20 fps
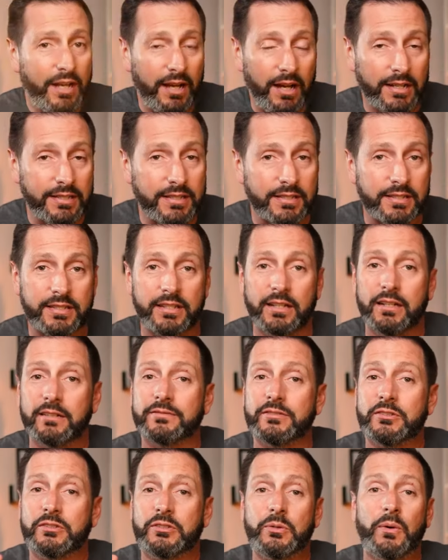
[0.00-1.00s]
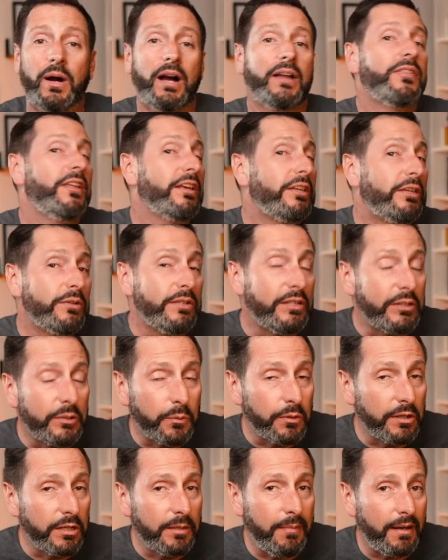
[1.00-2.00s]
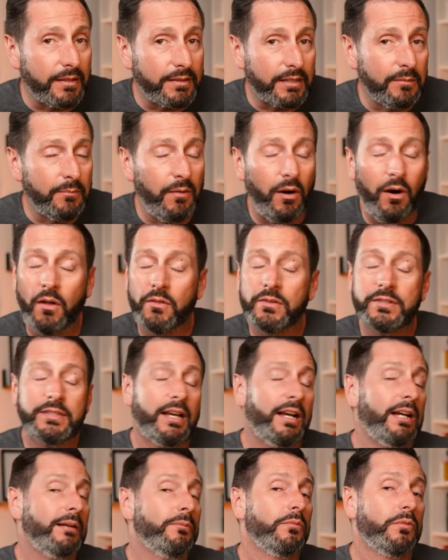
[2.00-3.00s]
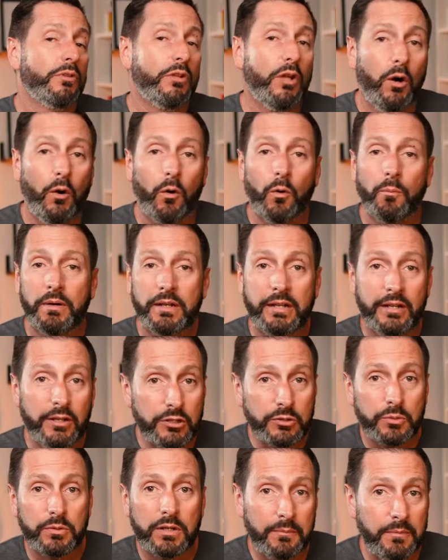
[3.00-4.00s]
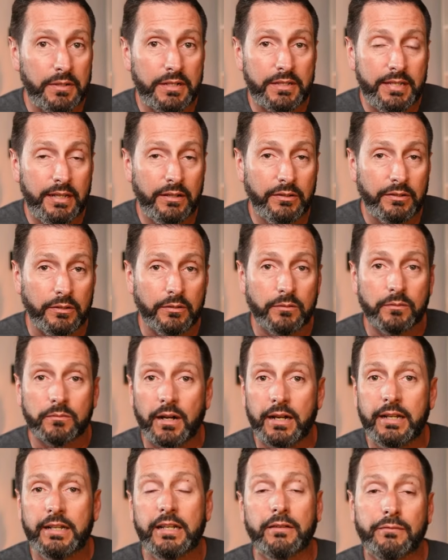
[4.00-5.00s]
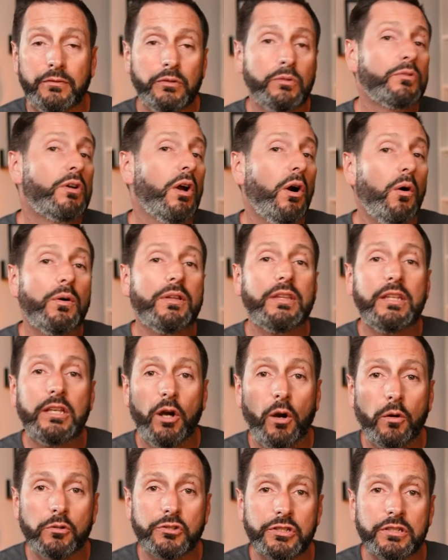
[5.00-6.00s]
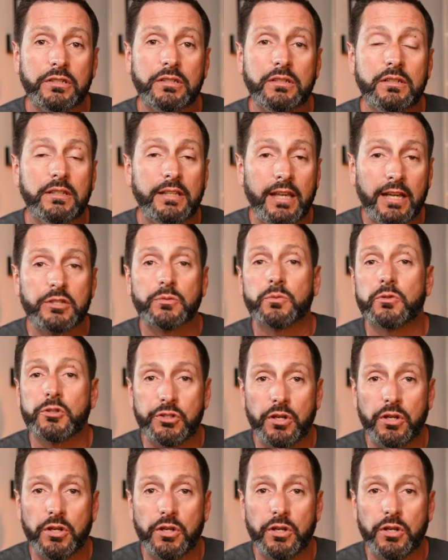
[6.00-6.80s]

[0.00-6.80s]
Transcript: kinds of stuff. Do I think you need to worry about them all the time? No, but here's what I'm gonna tell you, right? If you go in the ocean, guess where